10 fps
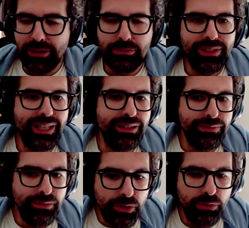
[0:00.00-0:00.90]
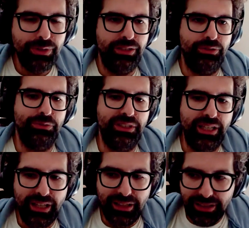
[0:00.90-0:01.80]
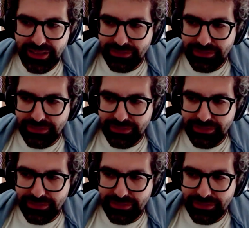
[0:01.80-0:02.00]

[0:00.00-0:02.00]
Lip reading: I will have no way to tell